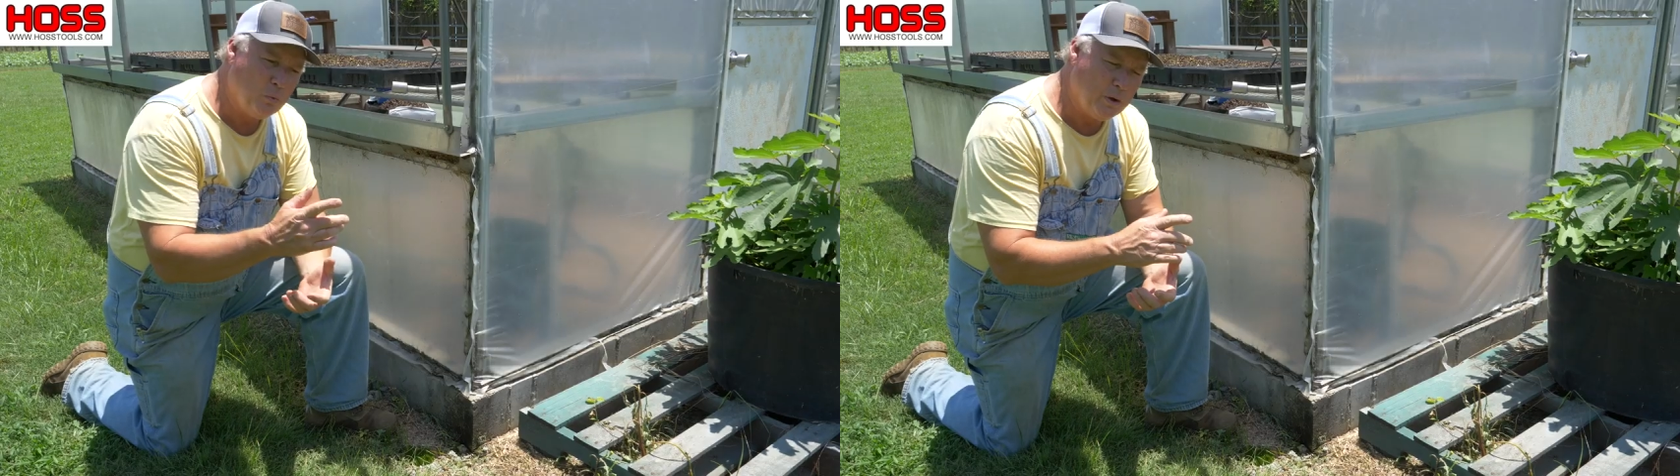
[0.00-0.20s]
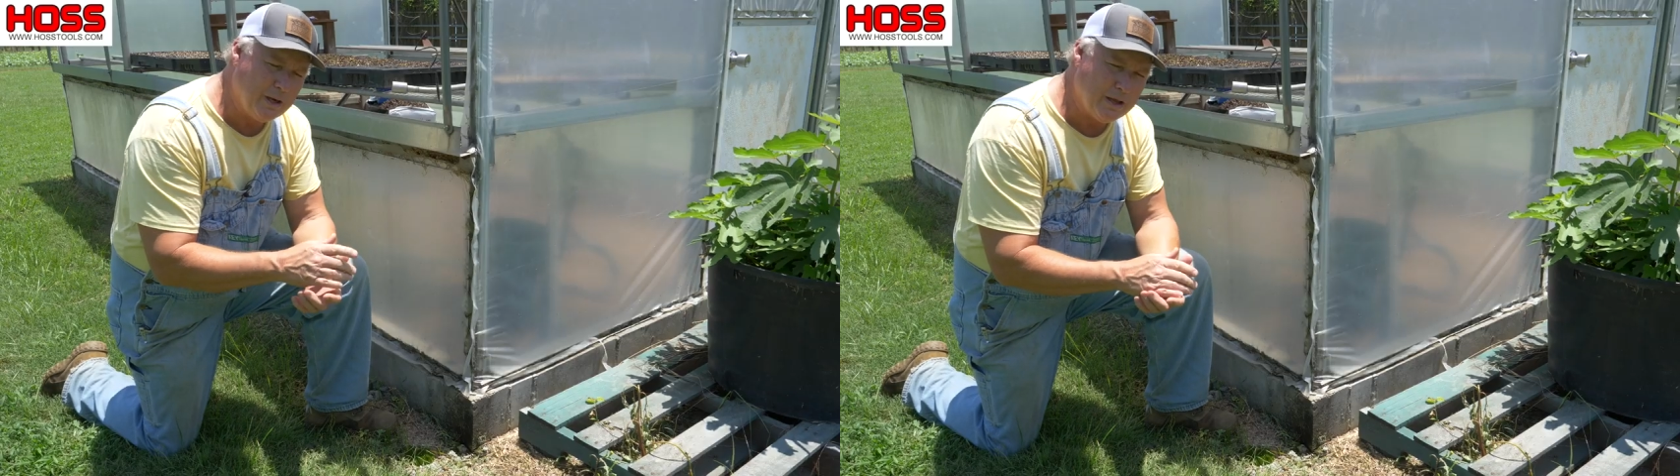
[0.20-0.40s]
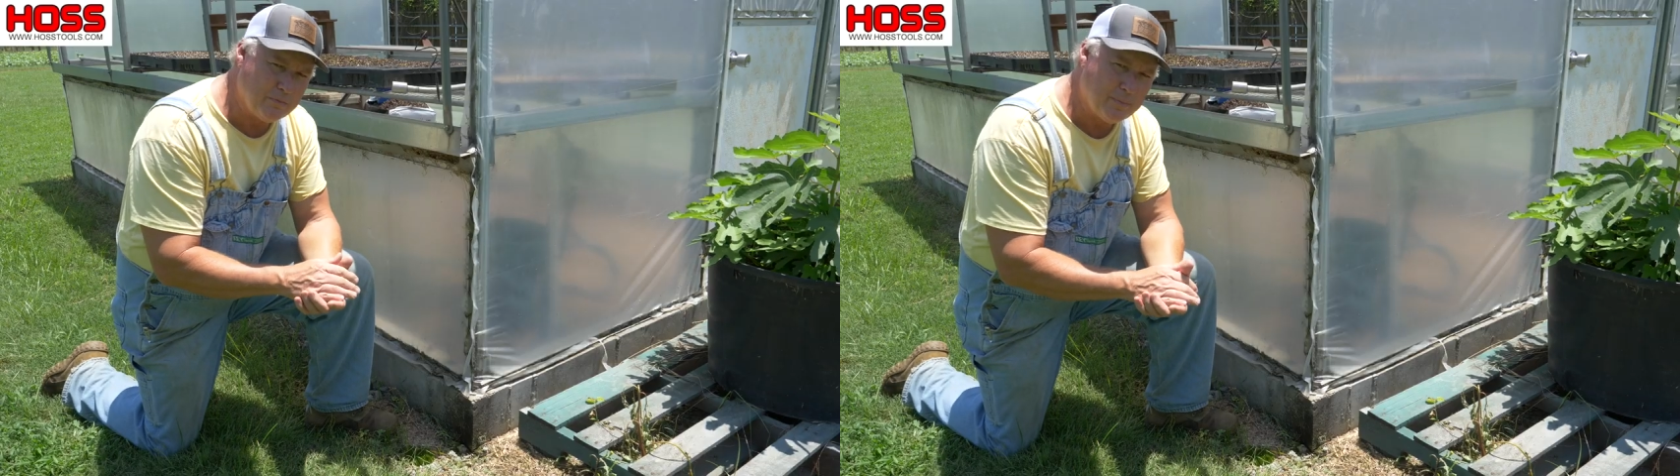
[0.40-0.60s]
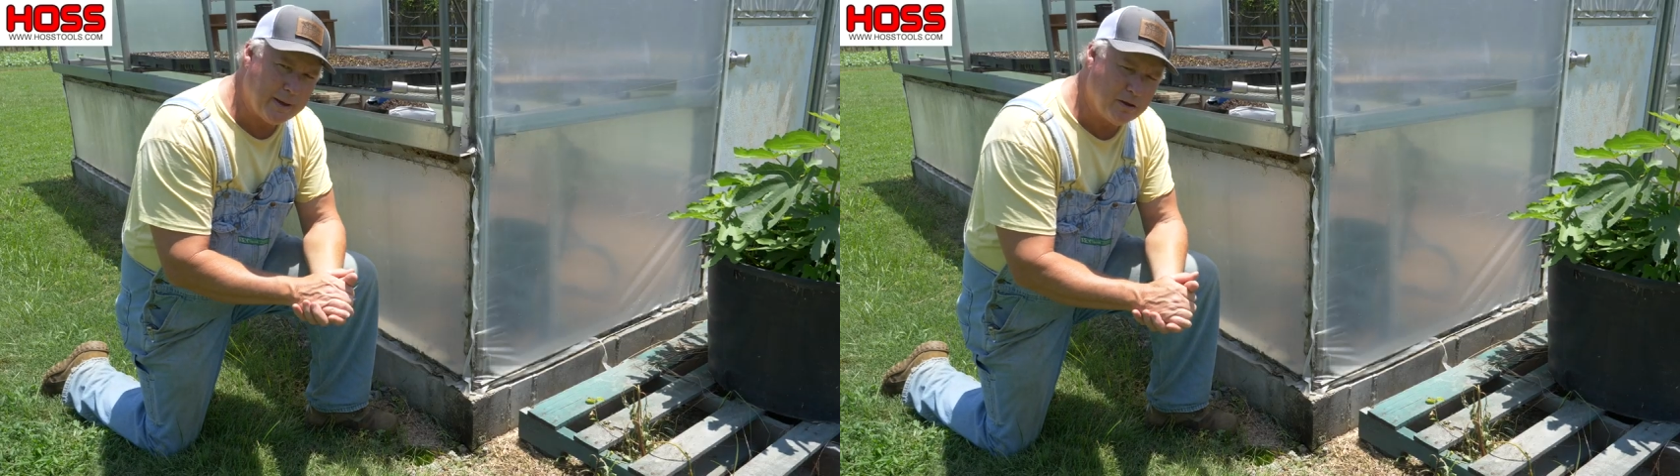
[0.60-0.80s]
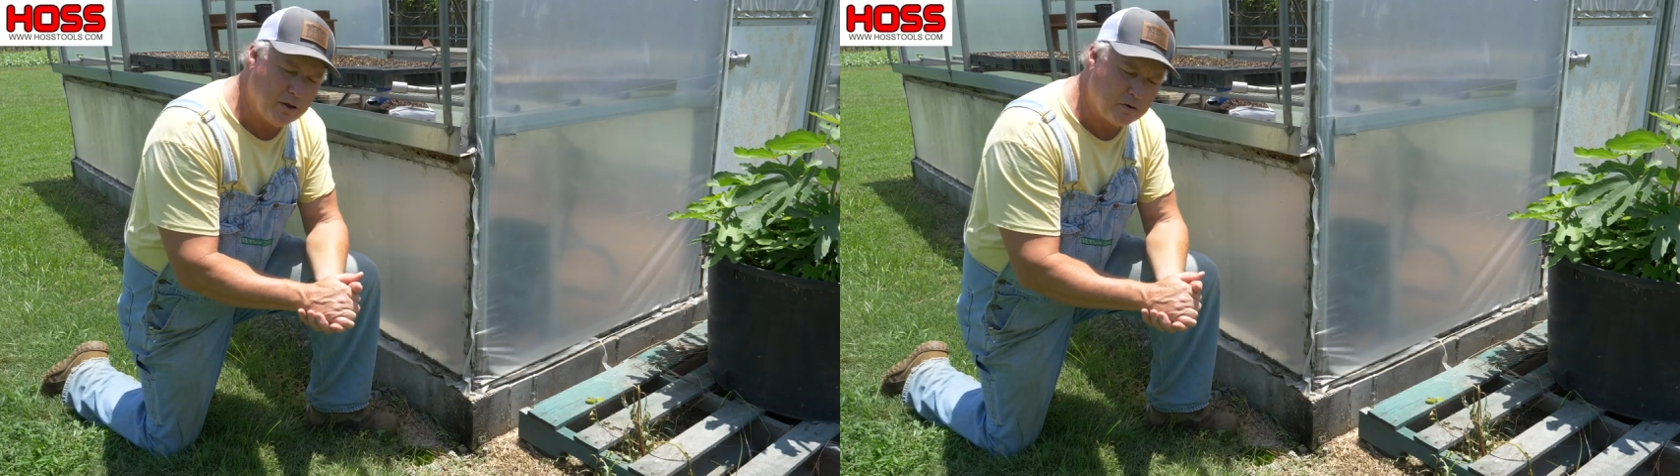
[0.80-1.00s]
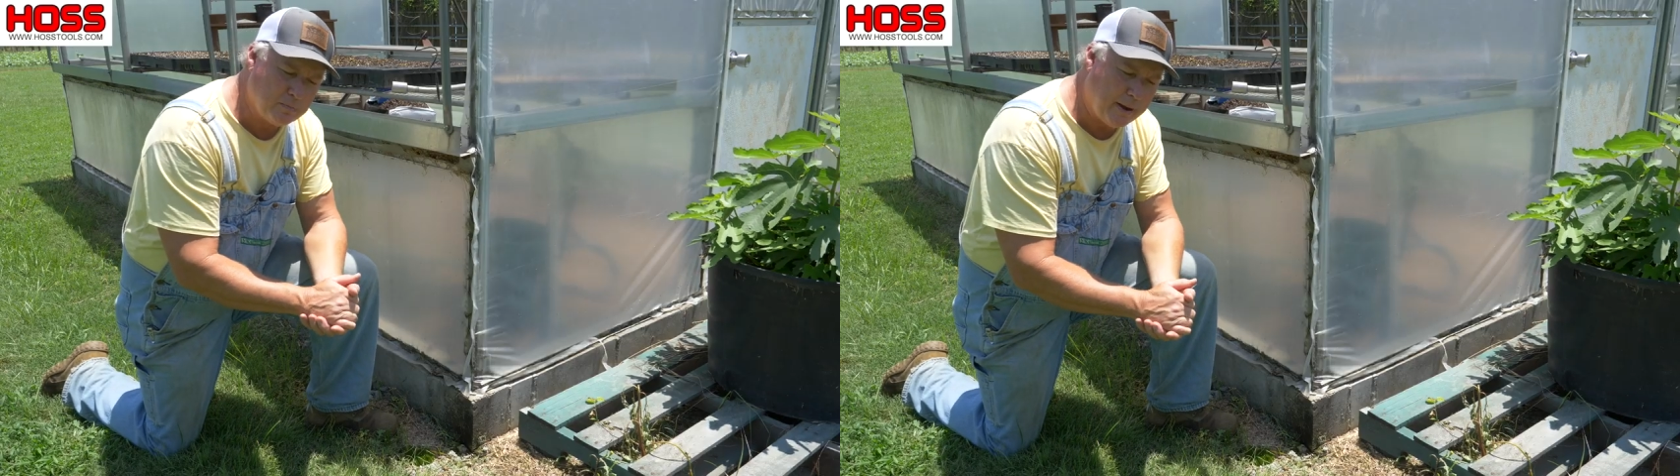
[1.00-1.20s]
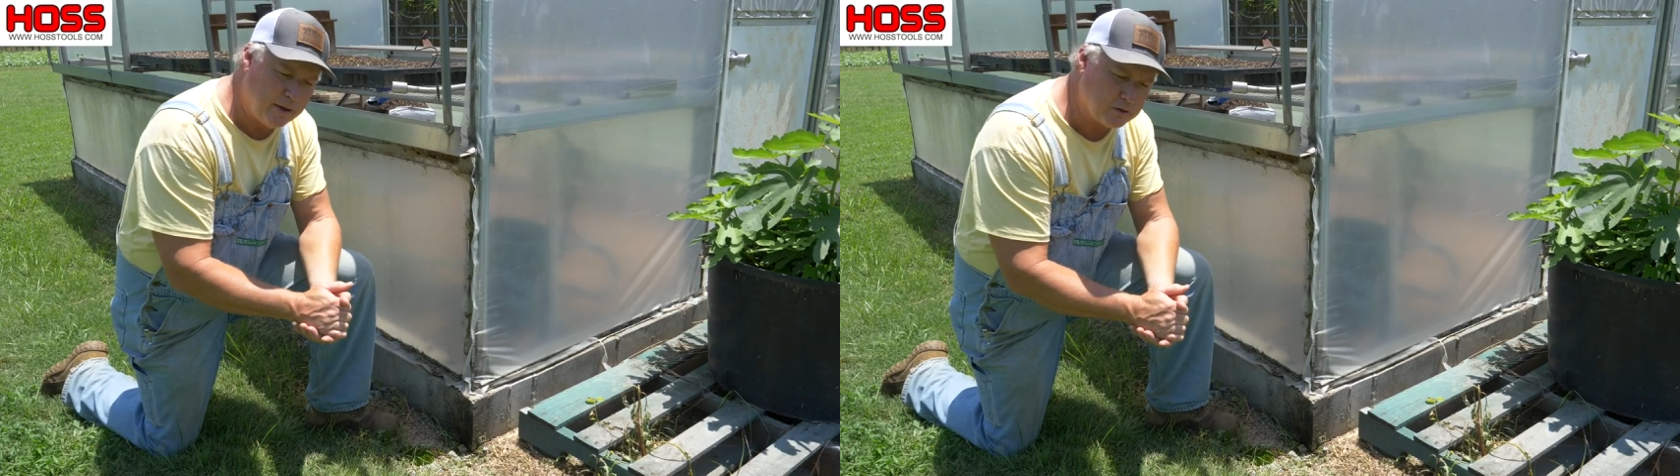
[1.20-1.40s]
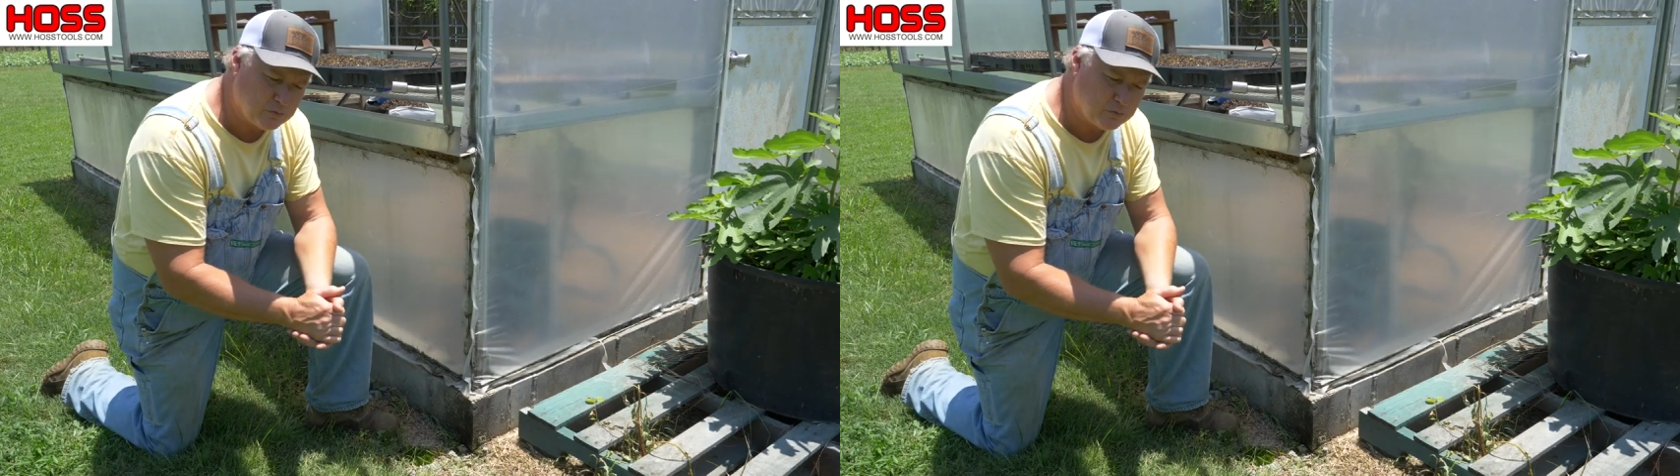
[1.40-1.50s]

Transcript: We live about 100 miles